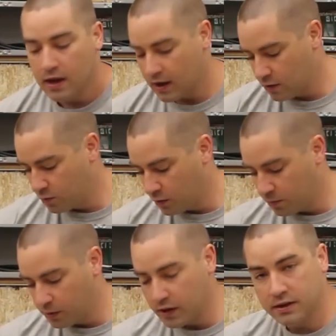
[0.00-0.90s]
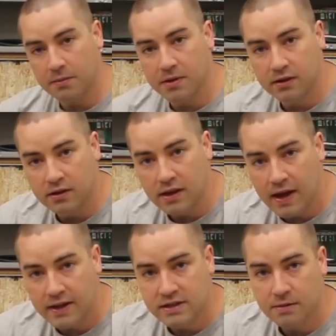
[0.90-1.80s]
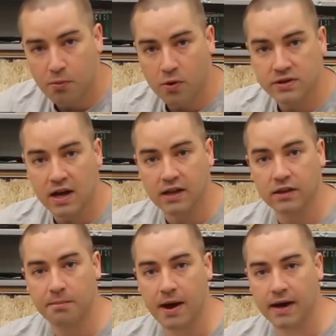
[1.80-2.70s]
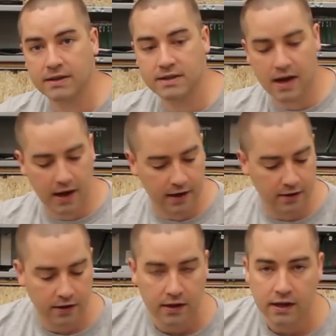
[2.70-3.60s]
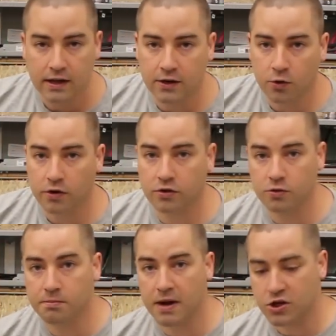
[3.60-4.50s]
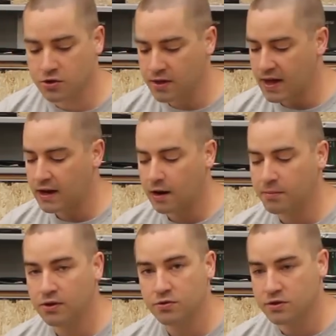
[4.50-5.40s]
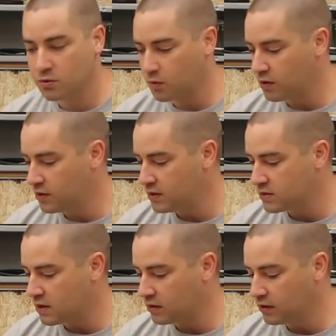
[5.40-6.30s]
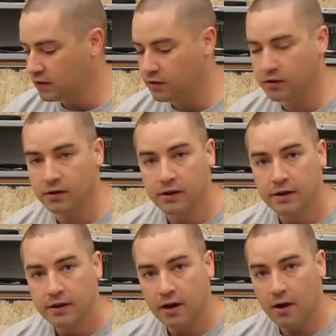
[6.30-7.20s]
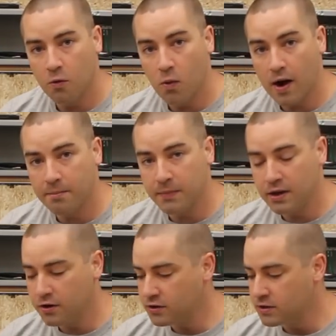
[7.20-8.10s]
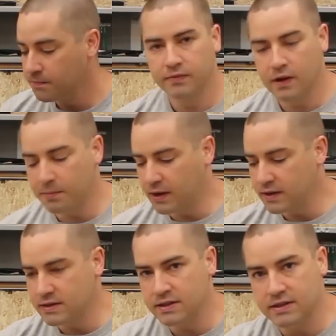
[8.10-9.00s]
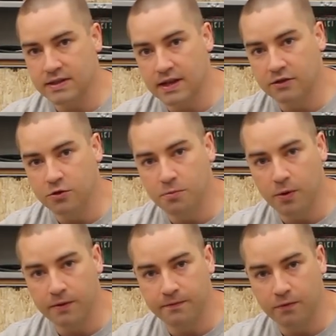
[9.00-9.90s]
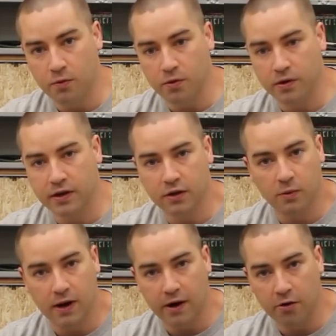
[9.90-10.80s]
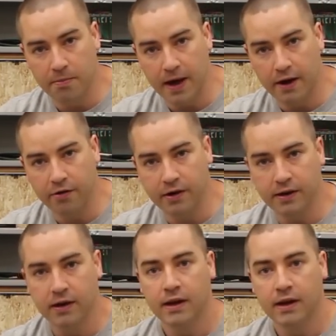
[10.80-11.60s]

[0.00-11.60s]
and we'll plug them into the AC ports on the back side. In order to measure that, I'll be using one of these little uh, watt meters. Now because this is a 2.4 kilowatt hour battery